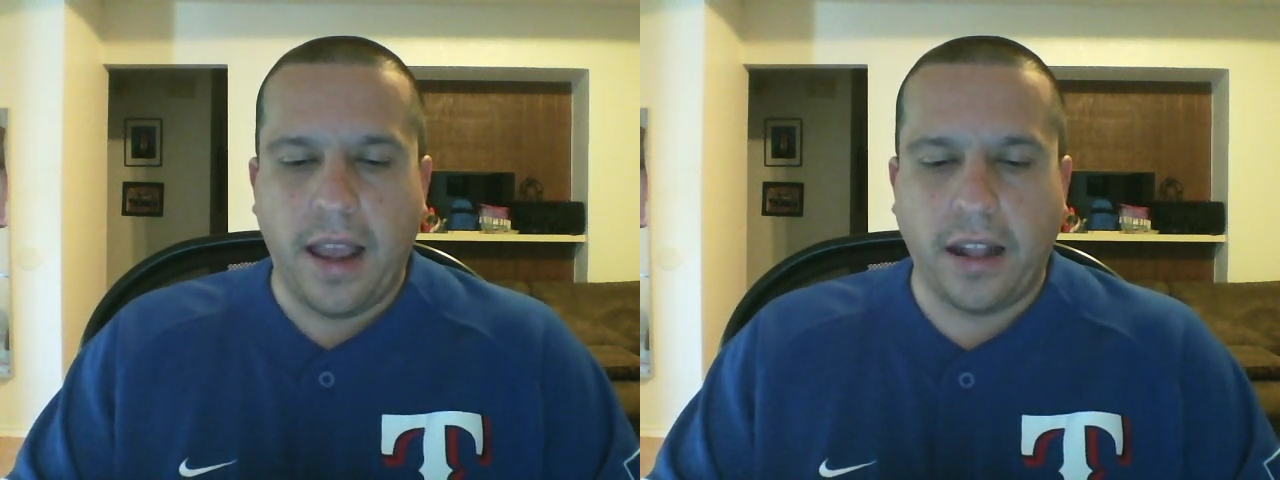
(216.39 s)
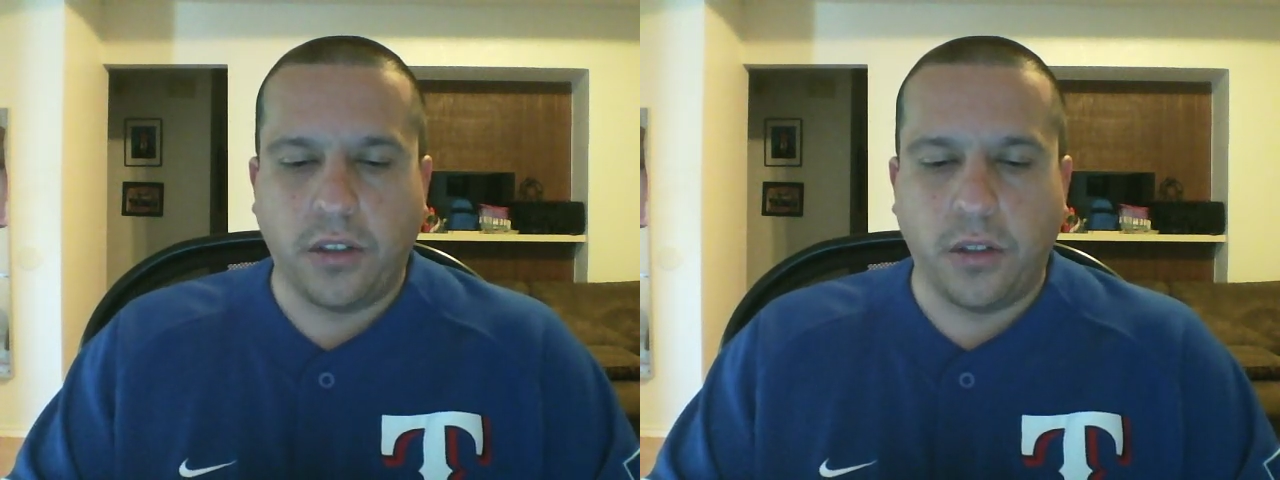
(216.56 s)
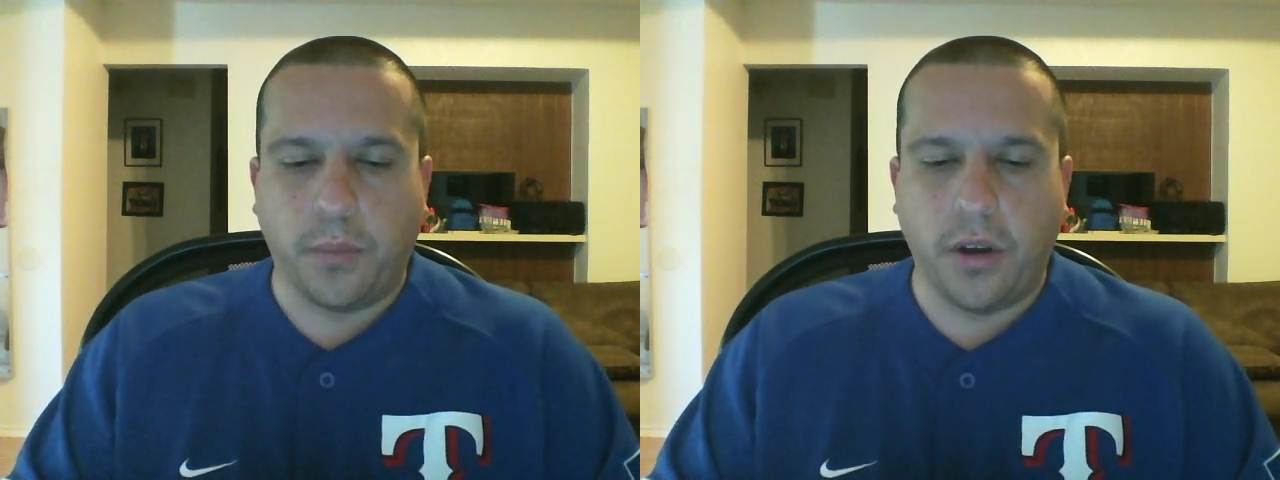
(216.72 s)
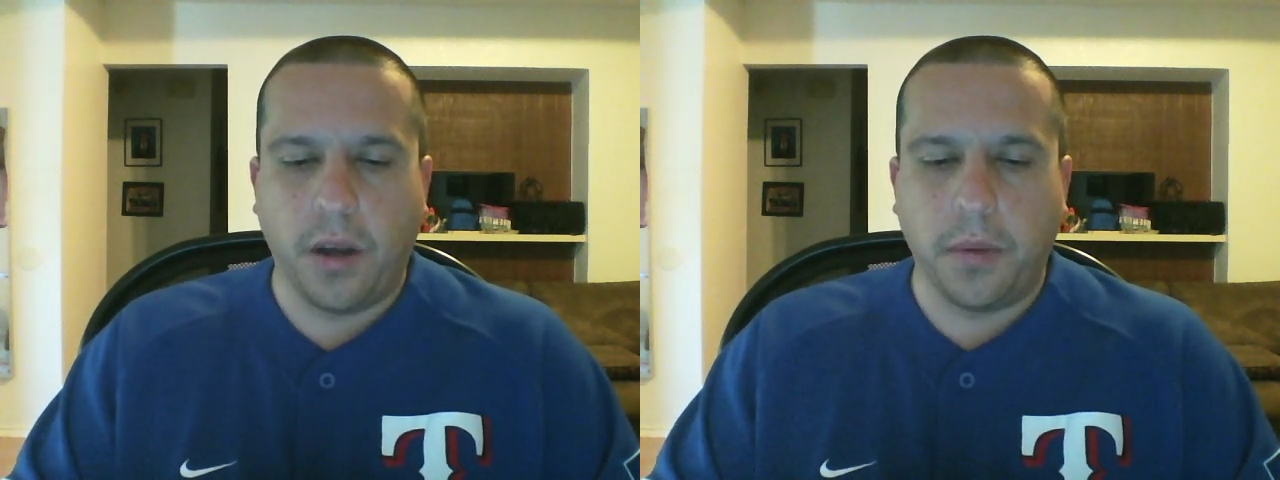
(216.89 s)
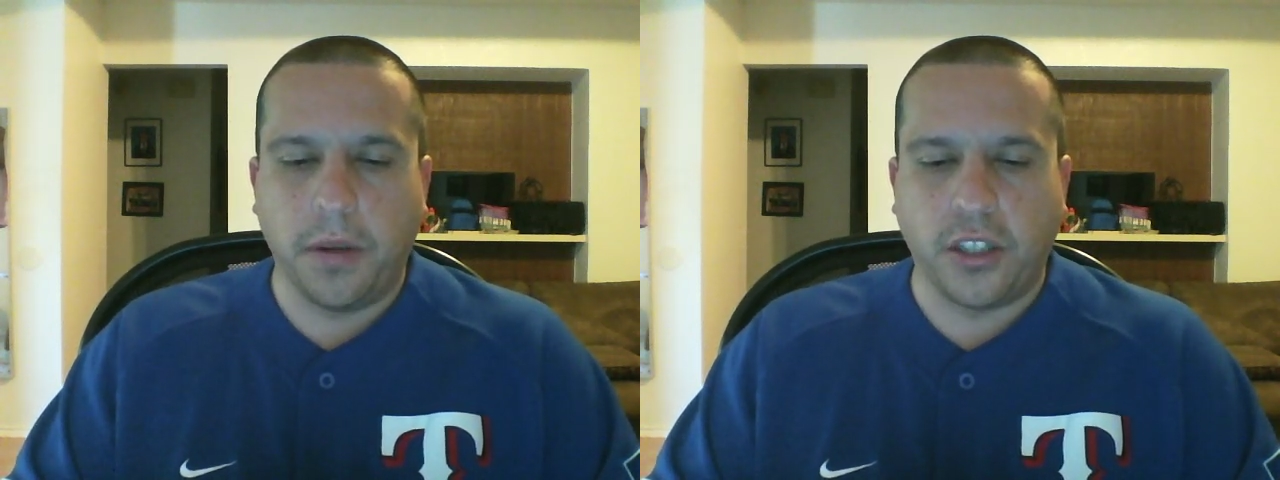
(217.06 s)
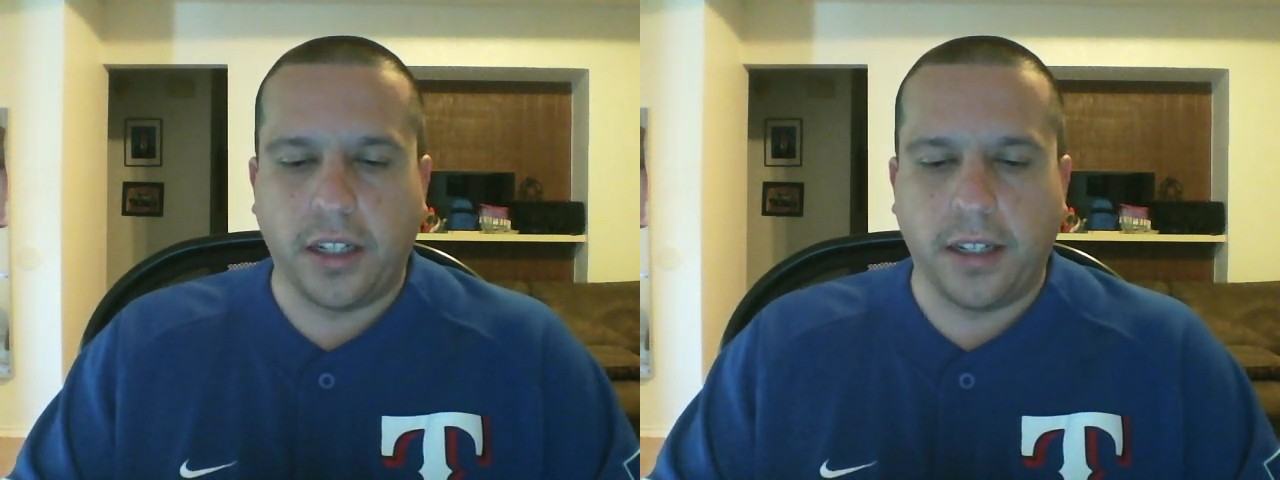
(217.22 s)
and to
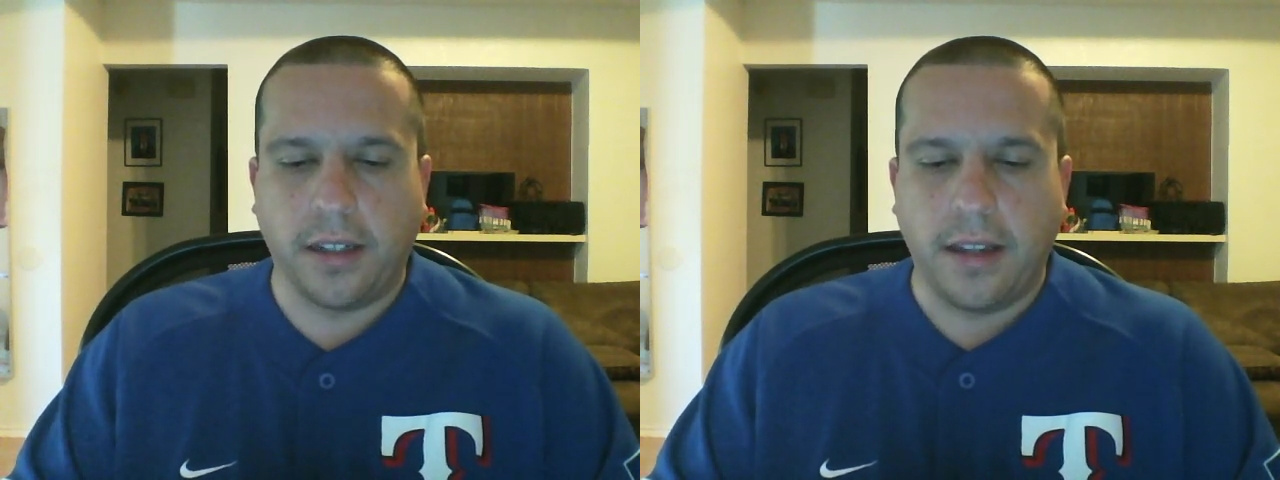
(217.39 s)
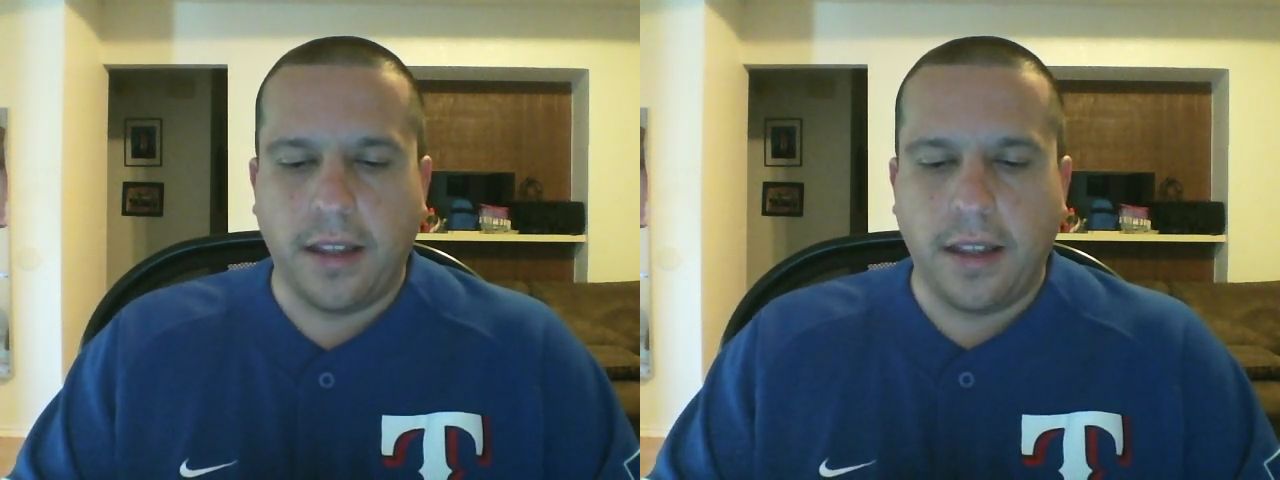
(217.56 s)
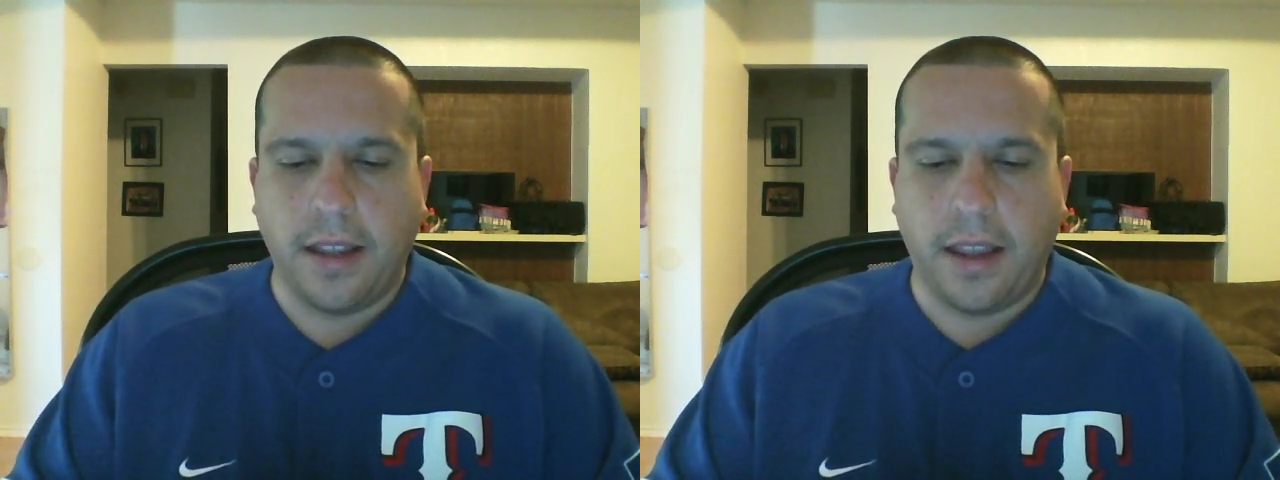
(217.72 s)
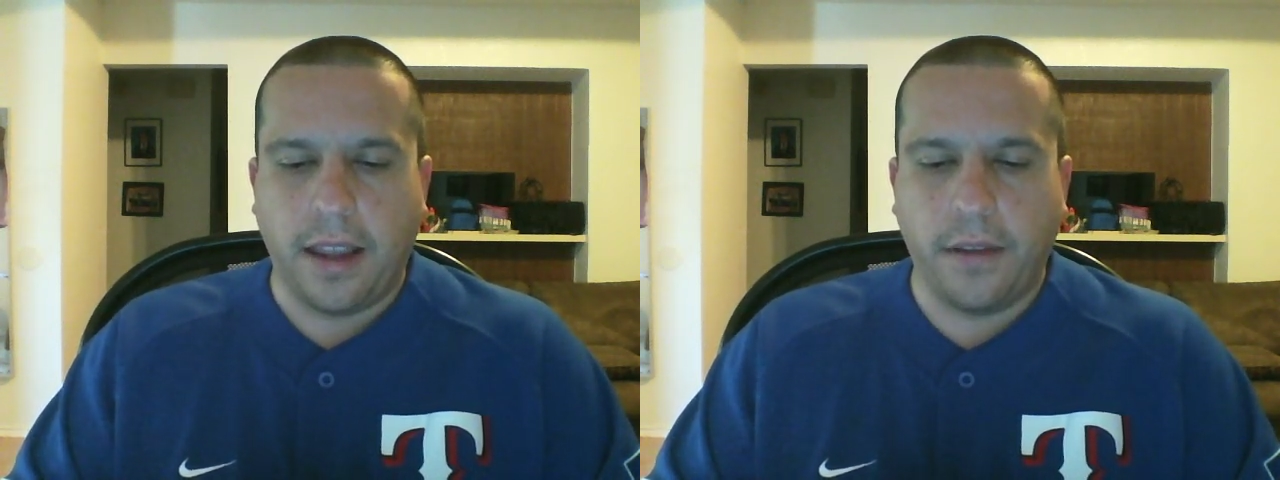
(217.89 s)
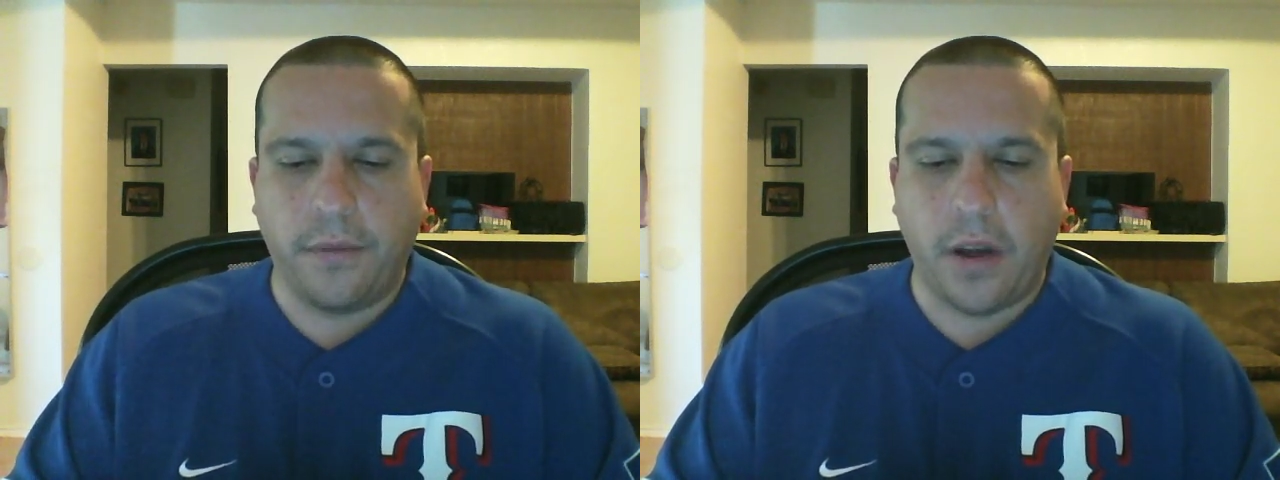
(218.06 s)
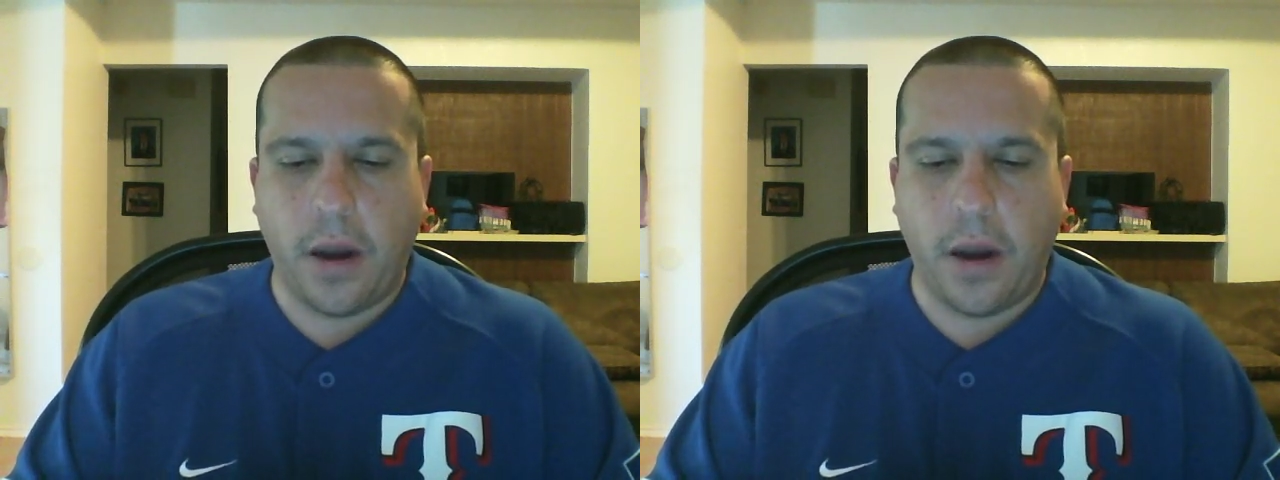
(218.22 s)
publish it if